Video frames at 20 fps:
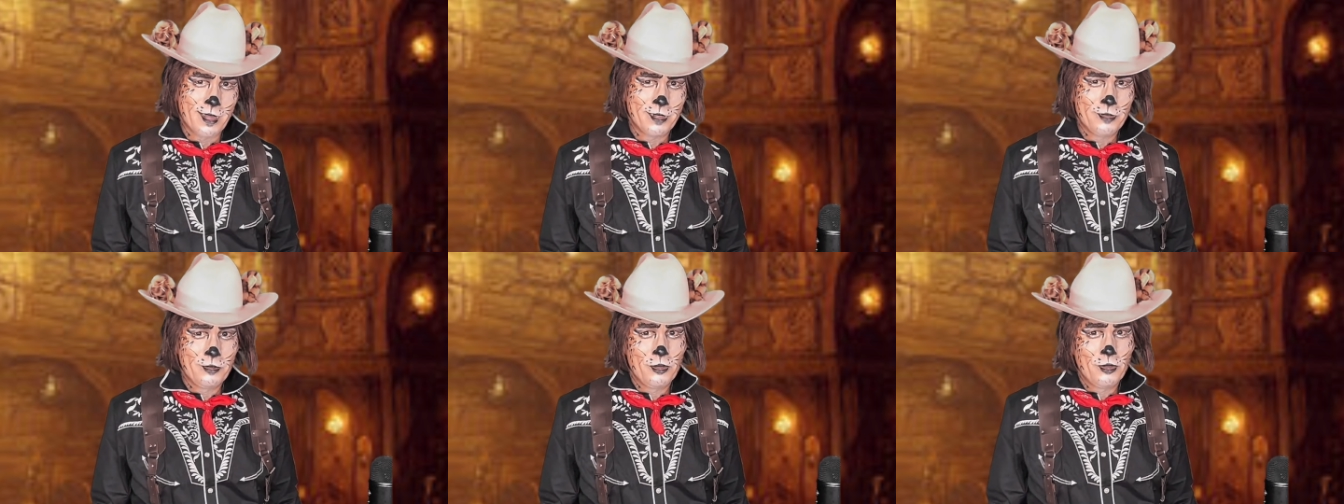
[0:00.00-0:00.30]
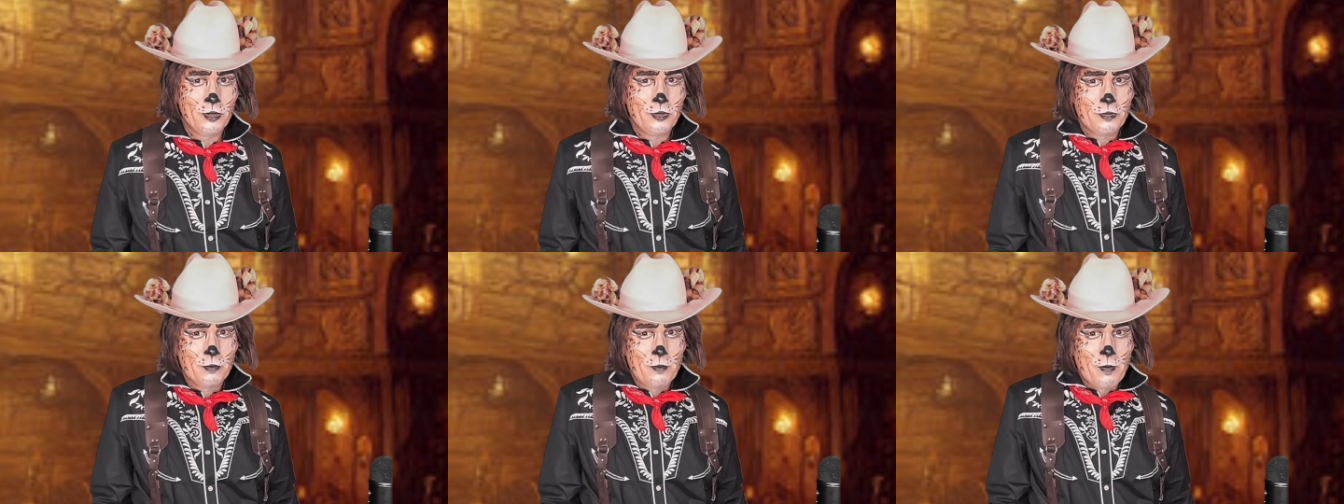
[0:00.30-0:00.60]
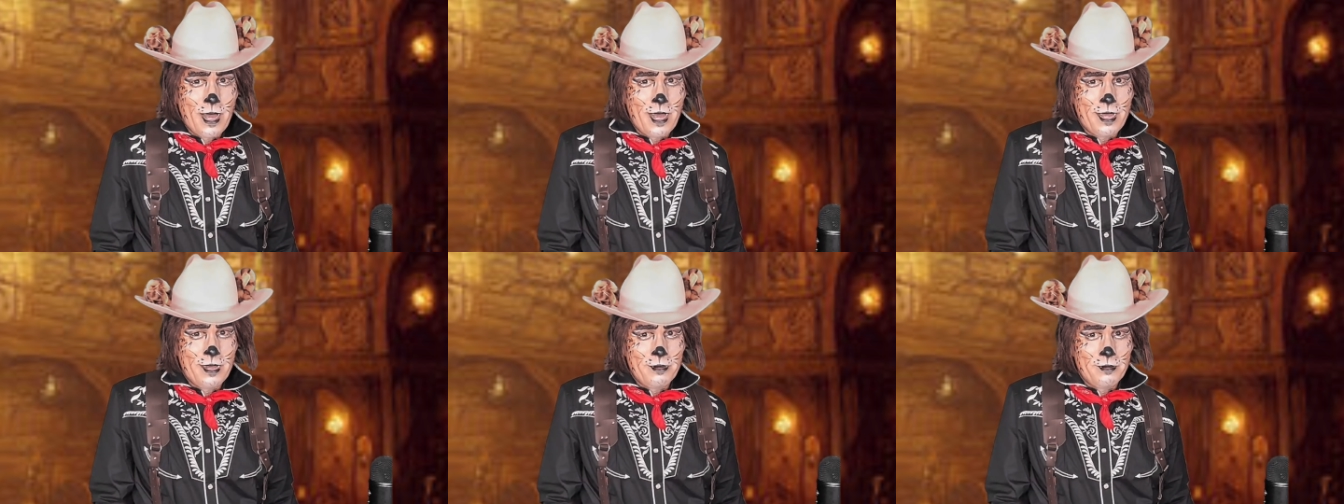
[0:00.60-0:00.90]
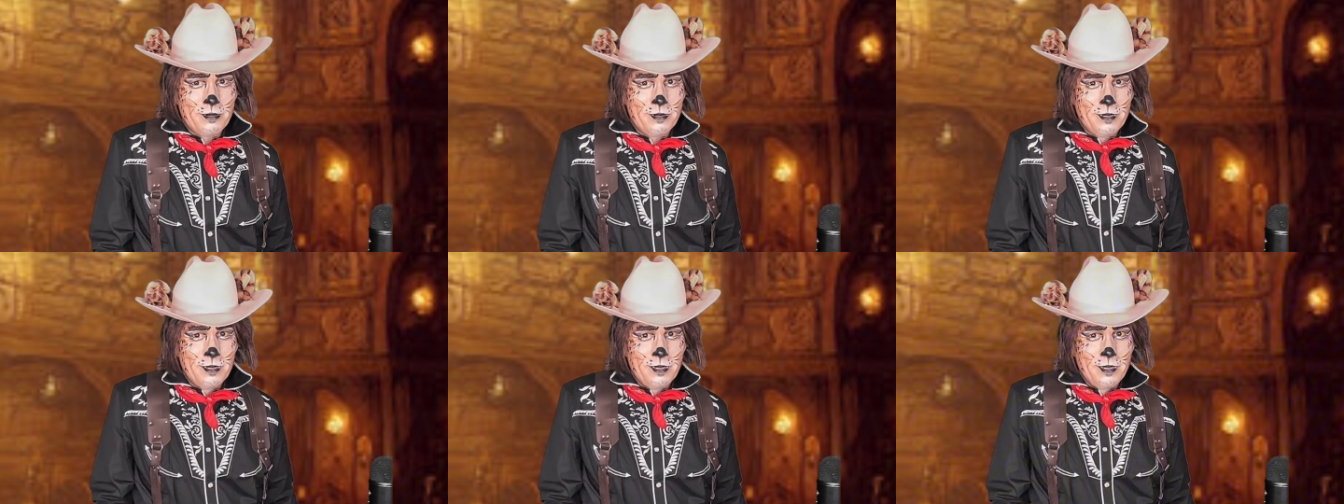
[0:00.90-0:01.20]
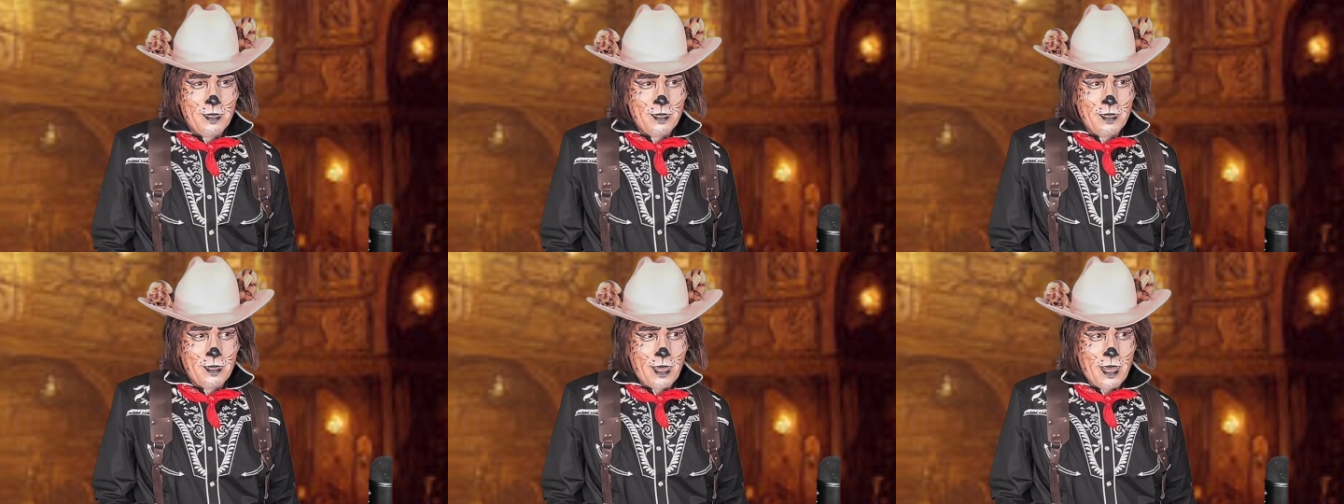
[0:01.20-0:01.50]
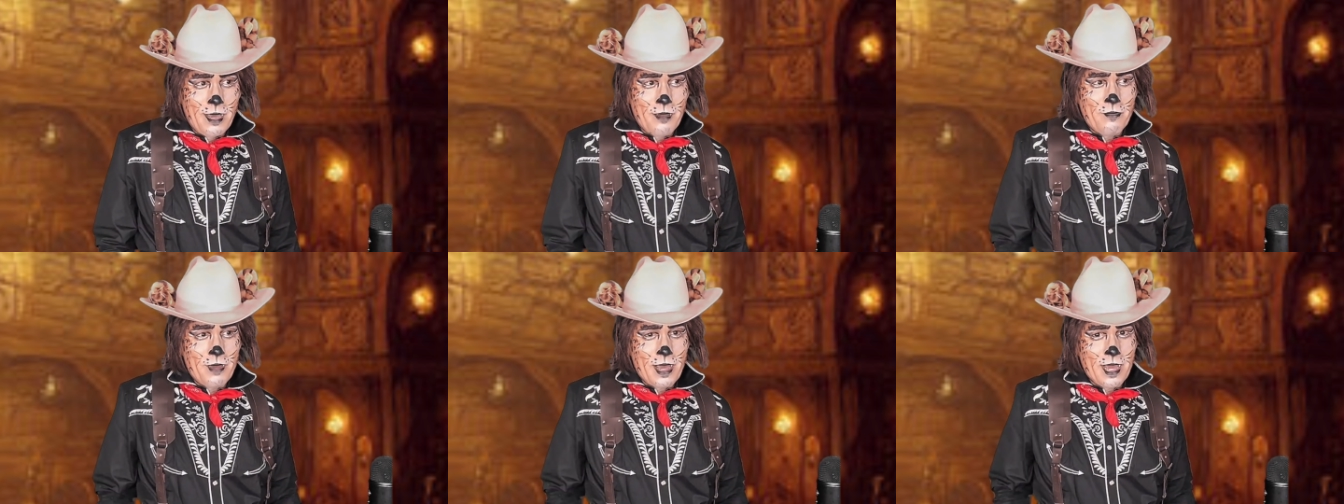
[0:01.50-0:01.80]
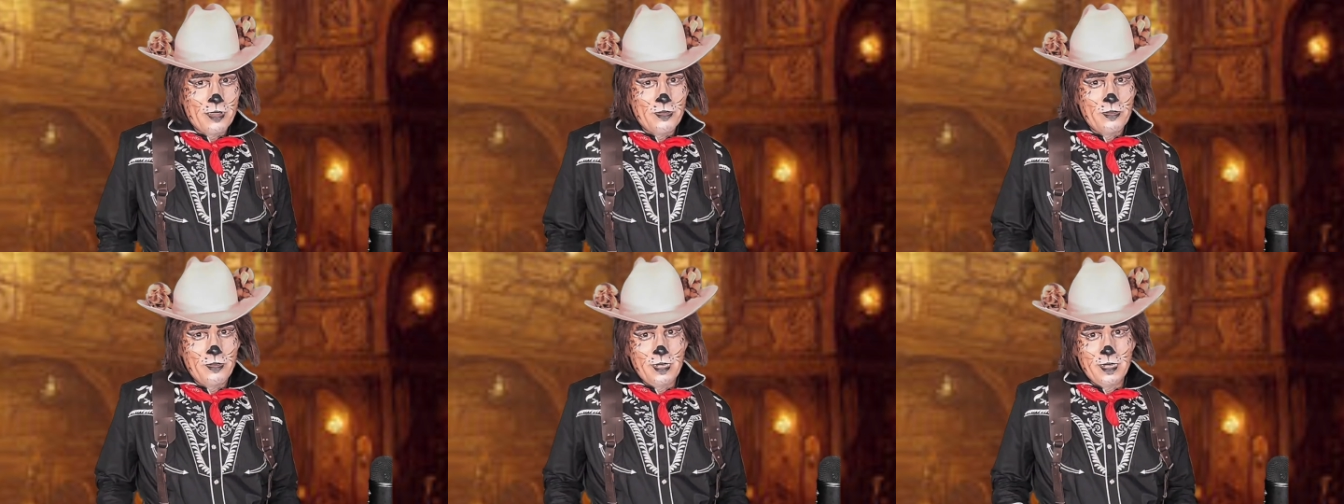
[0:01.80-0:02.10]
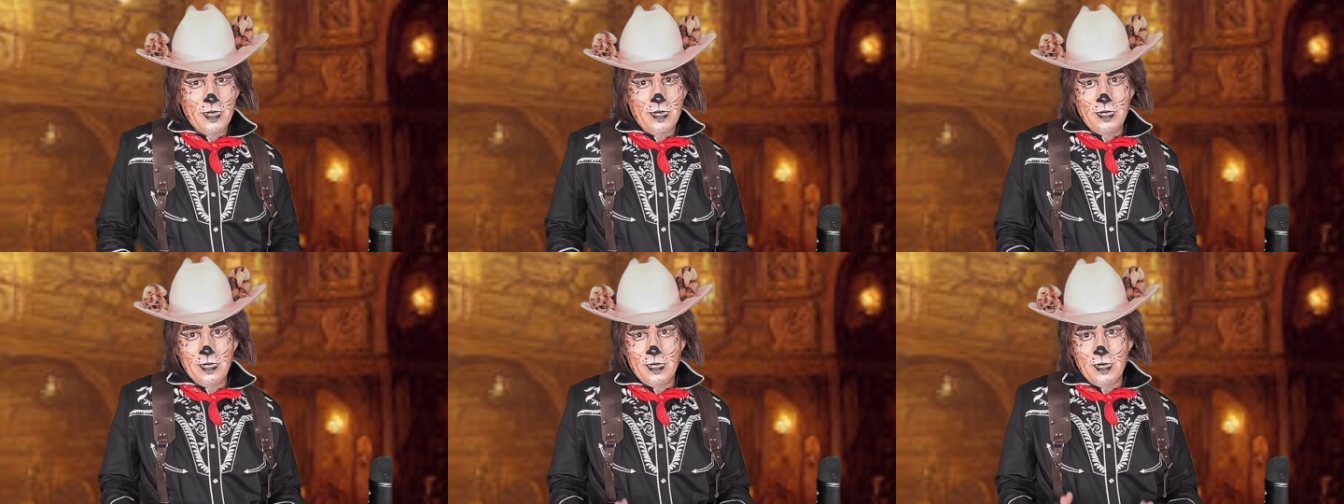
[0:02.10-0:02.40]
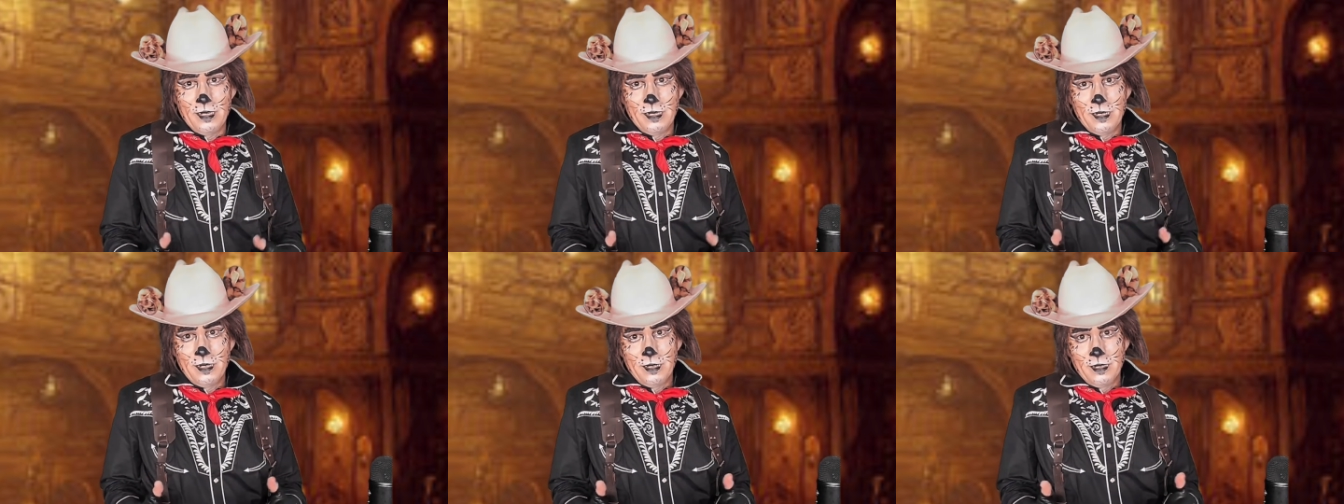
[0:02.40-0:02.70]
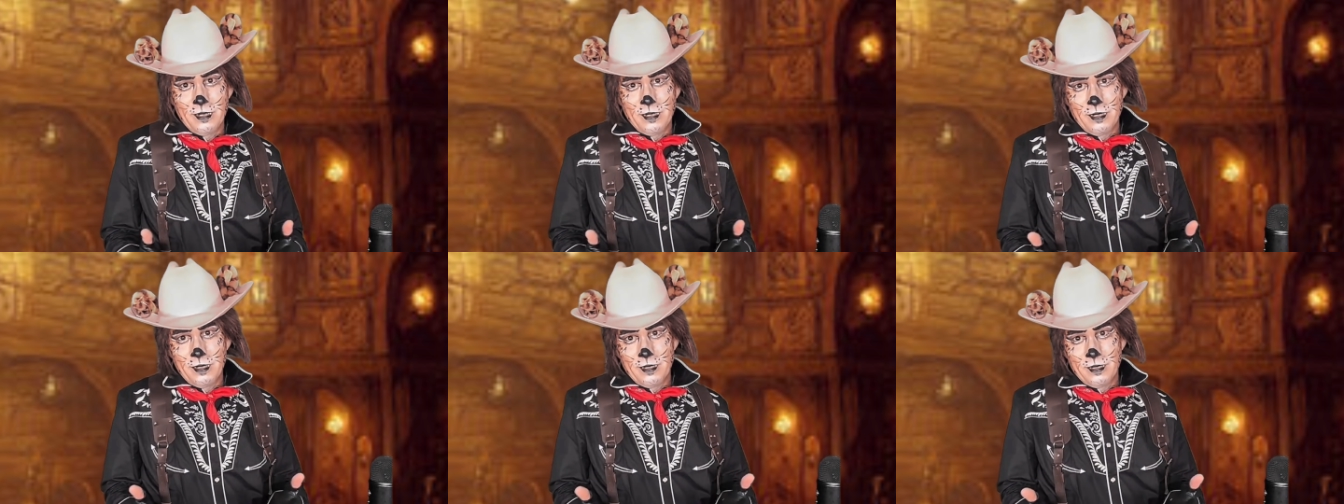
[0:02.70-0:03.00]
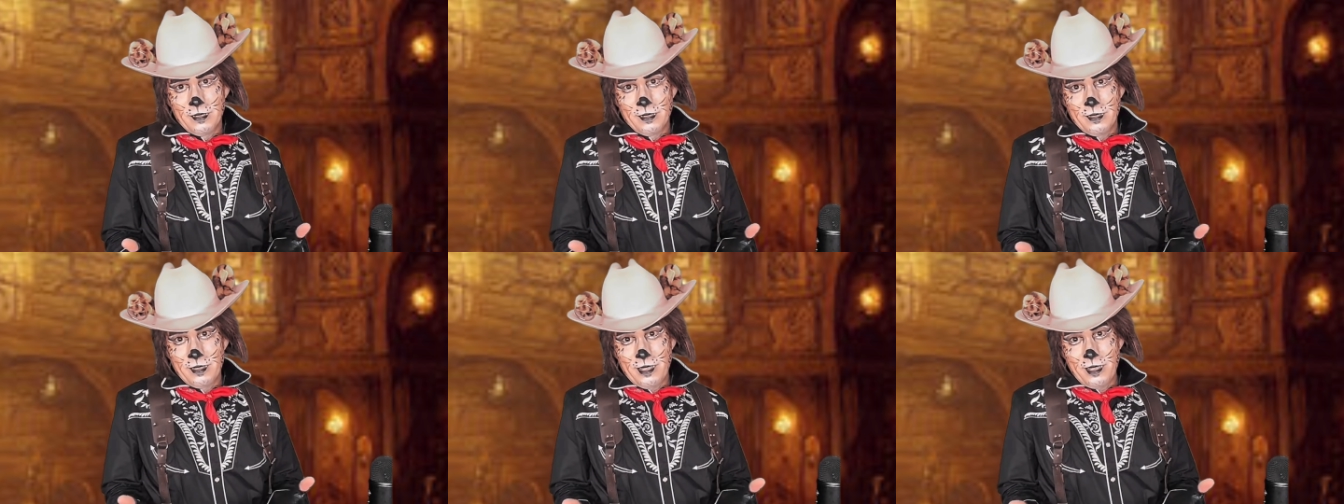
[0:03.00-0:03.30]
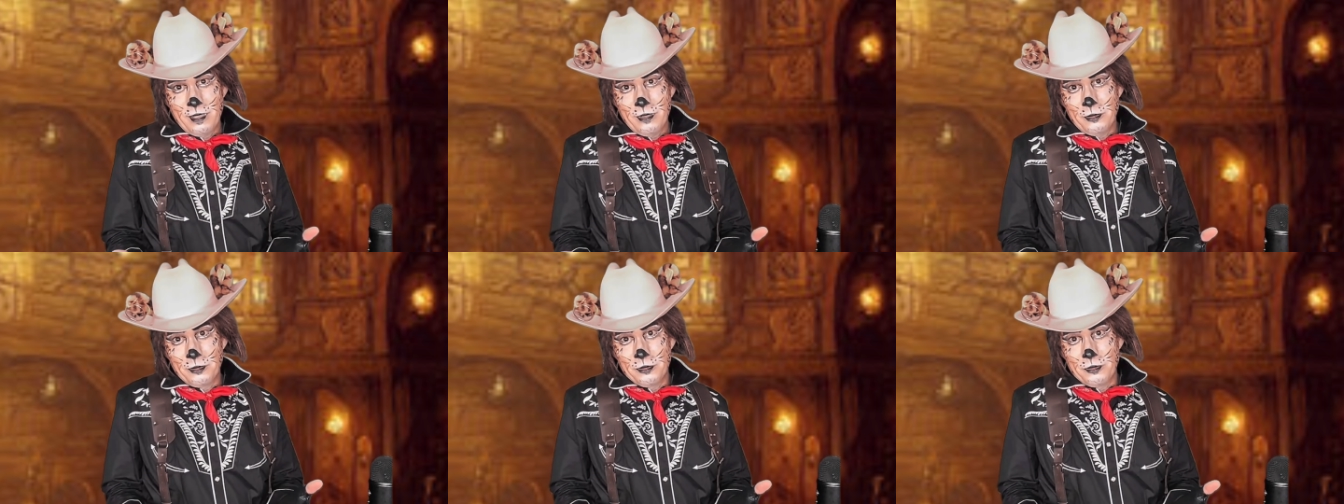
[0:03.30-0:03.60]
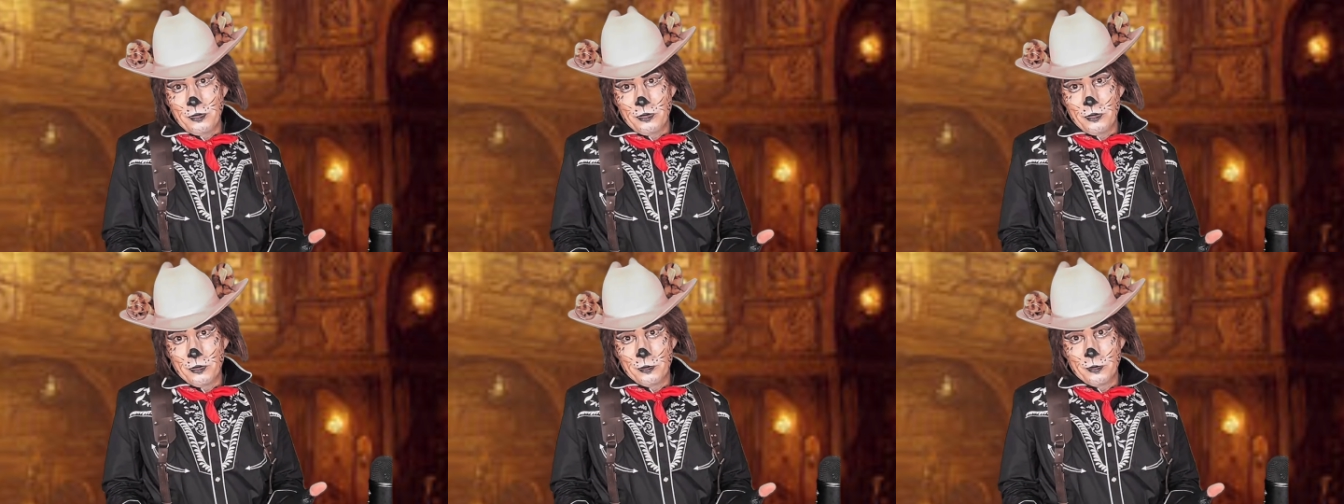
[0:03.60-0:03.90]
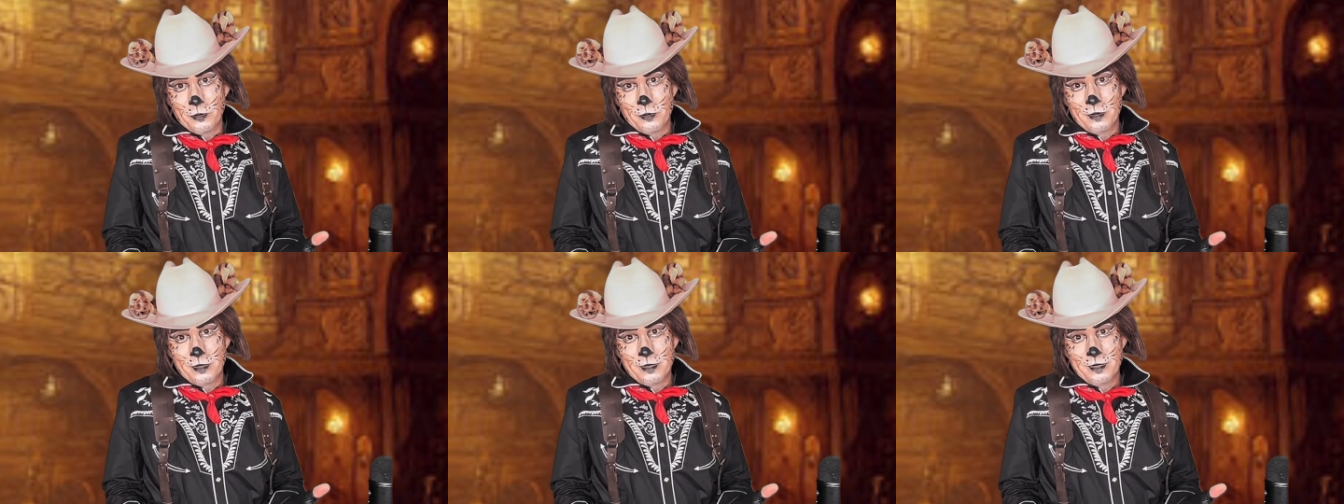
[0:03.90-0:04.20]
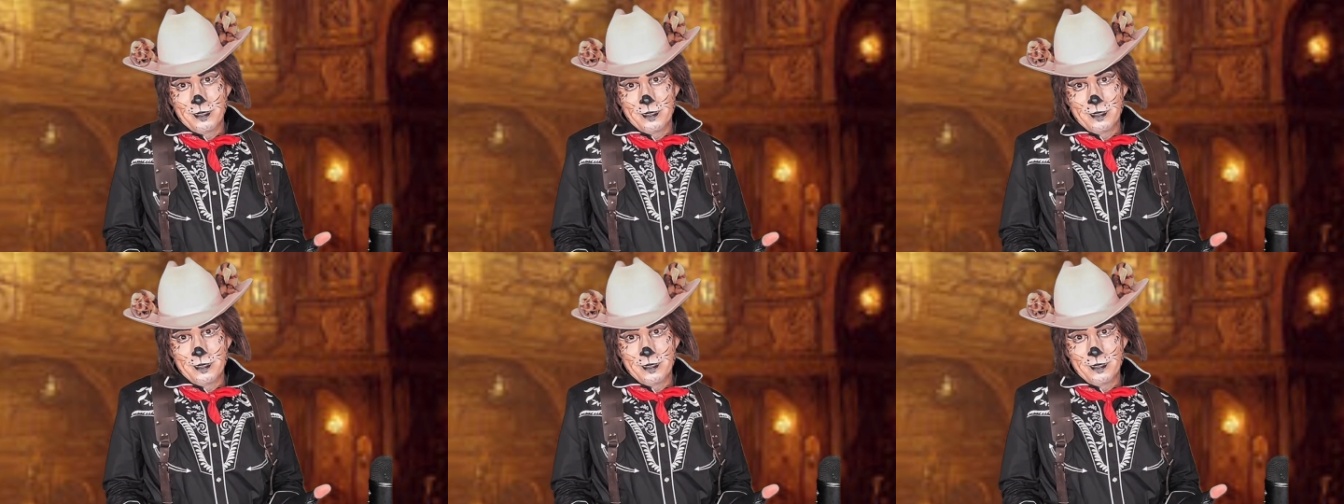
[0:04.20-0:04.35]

I just might have accidentally killed you